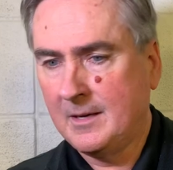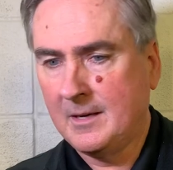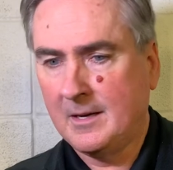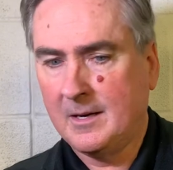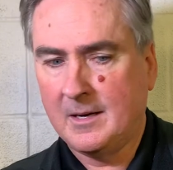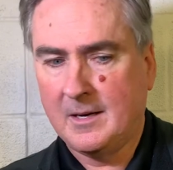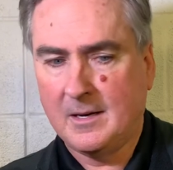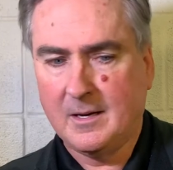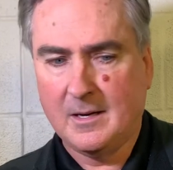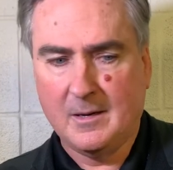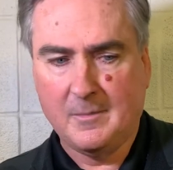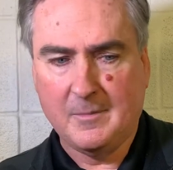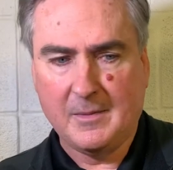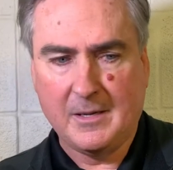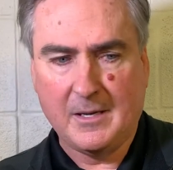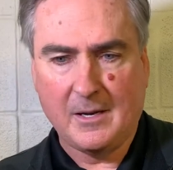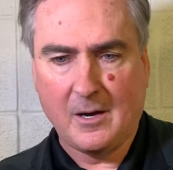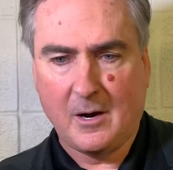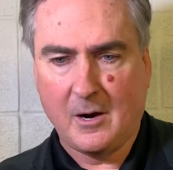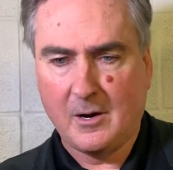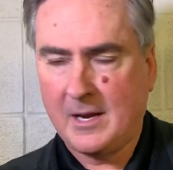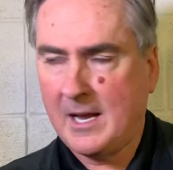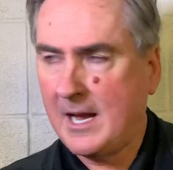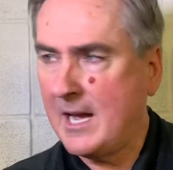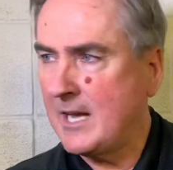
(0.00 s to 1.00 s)

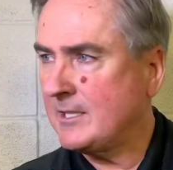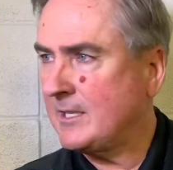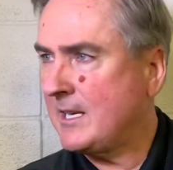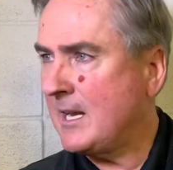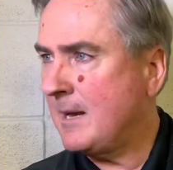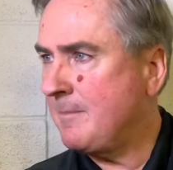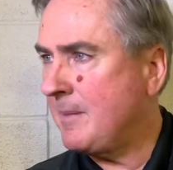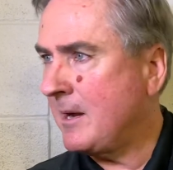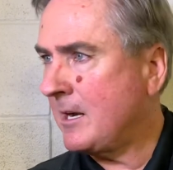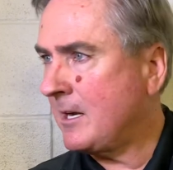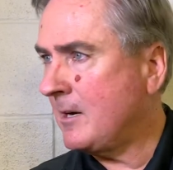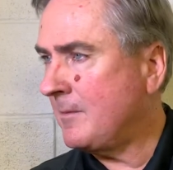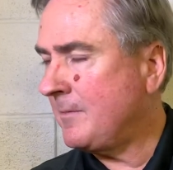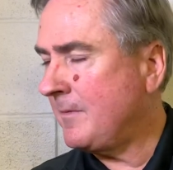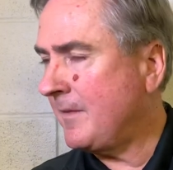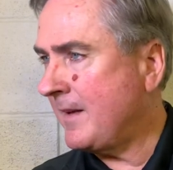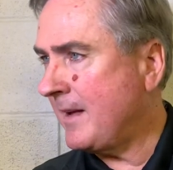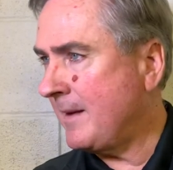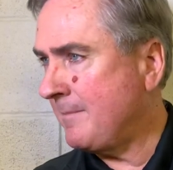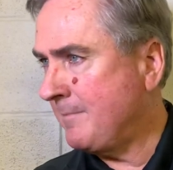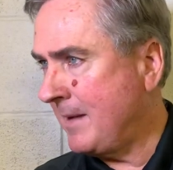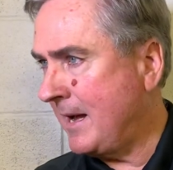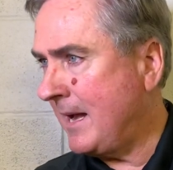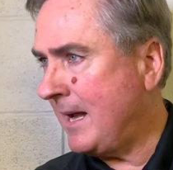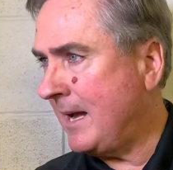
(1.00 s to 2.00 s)
Uh, our guys got back up on
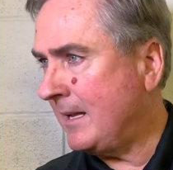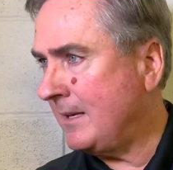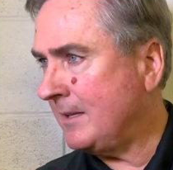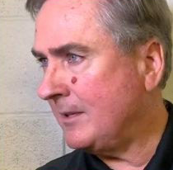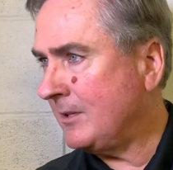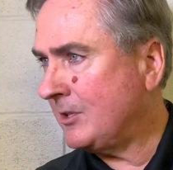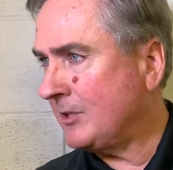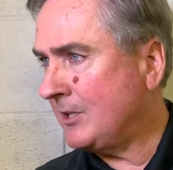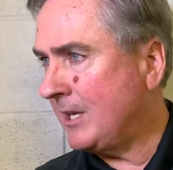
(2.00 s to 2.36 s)
that mat,